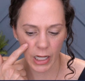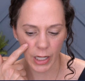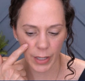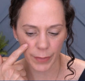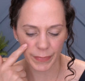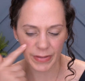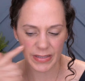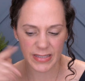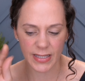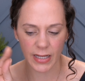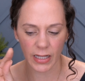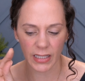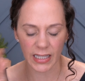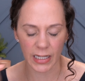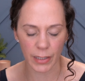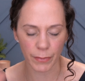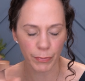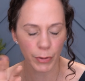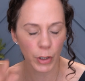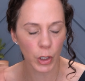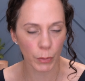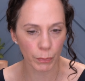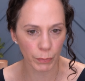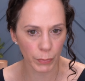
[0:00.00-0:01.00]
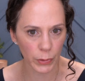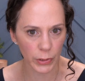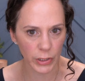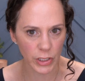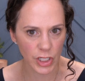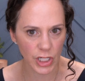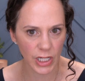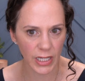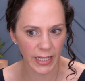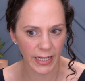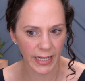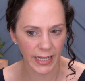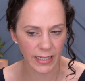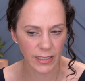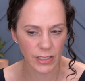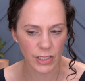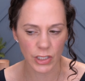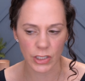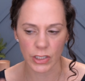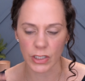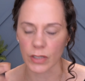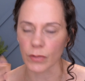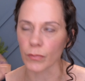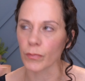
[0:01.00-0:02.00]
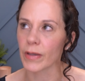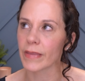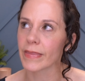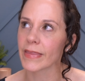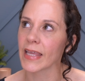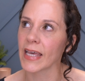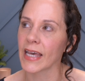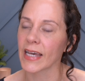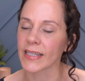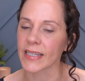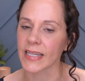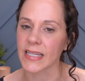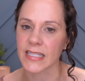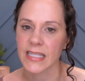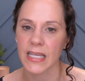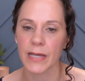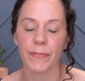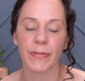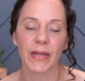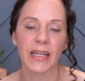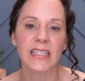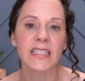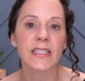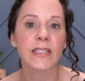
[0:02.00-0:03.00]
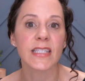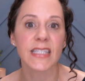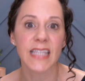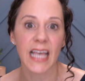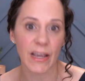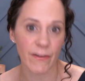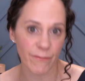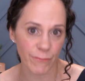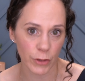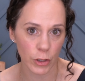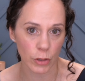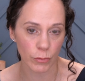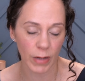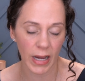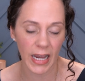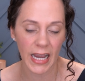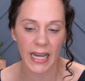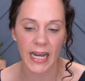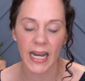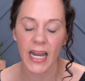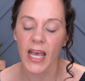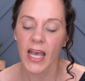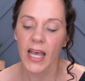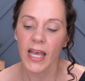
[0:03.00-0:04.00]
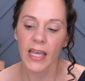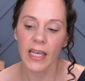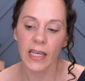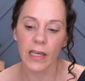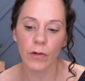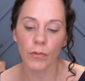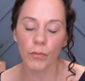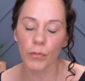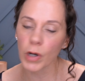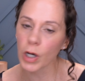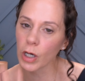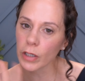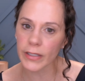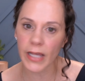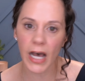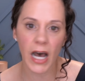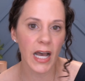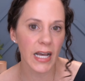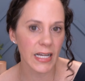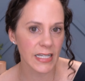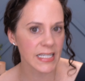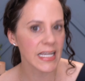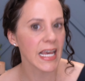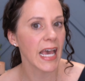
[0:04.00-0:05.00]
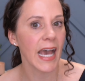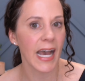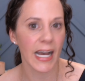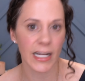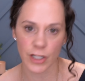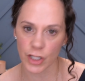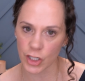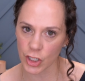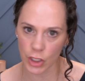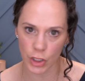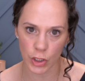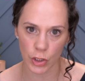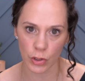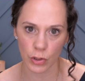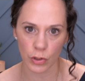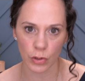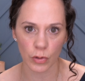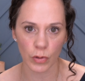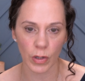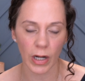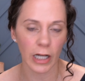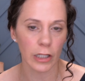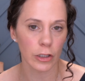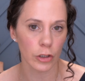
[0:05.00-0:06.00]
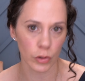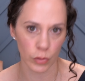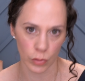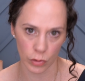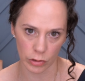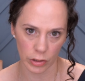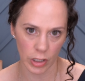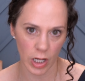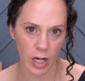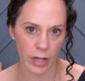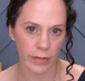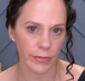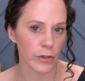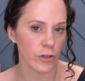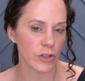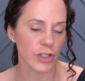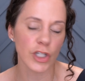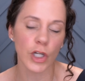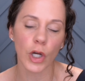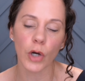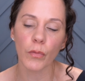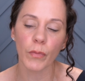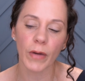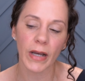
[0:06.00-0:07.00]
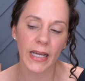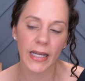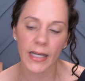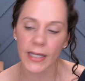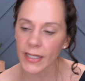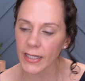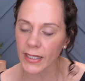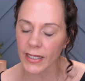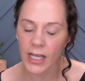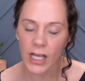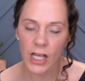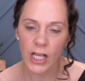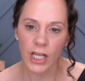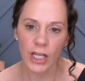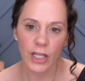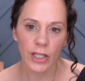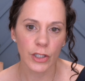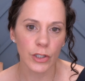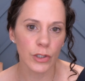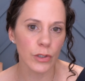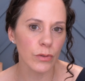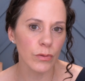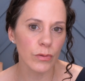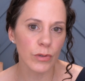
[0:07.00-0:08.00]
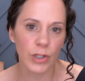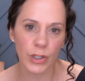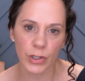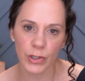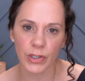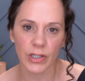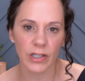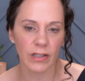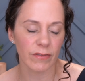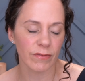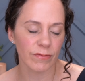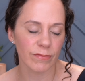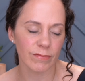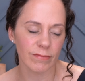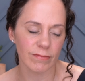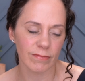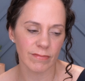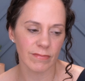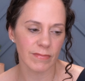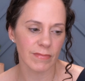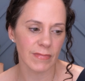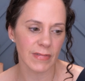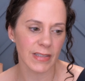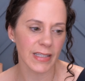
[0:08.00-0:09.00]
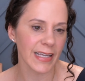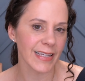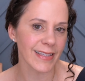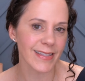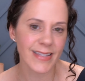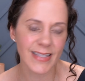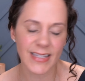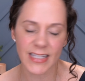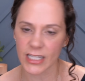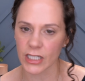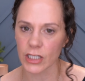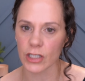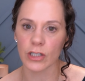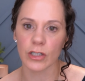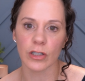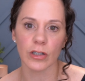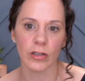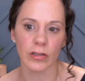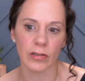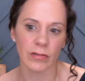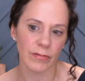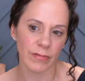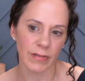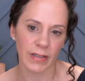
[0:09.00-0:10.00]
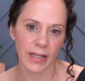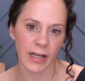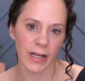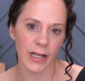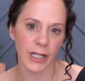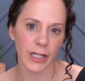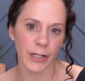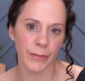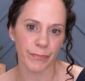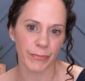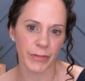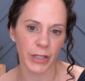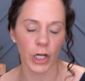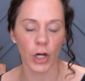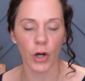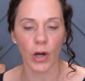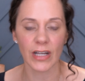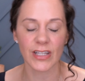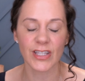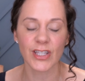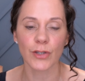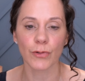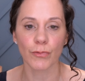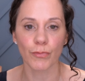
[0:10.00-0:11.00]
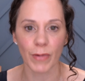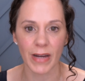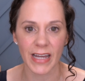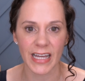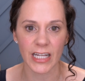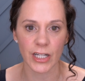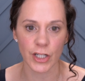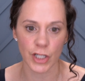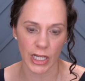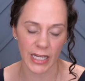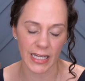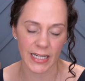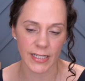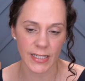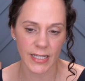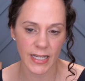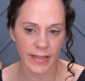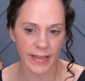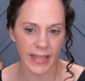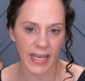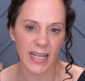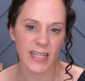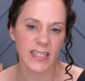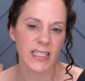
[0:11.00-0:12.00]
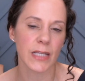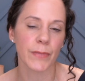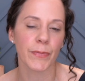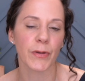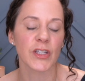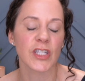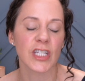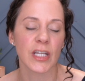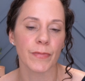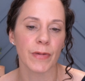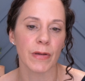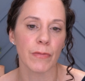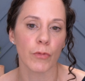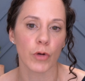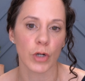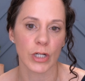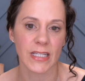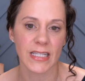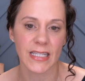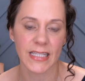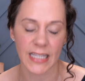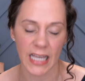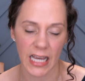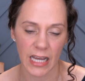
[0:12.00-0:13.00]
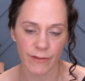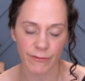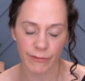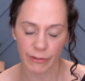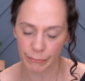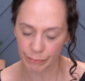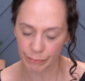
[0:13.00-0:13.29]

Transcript: It's got like a purplish connector. What the heck is it? But it's safer, right? It will not attach to a lure lock. There's no way you could instill, a syringe into that. It's supposed to be more safe.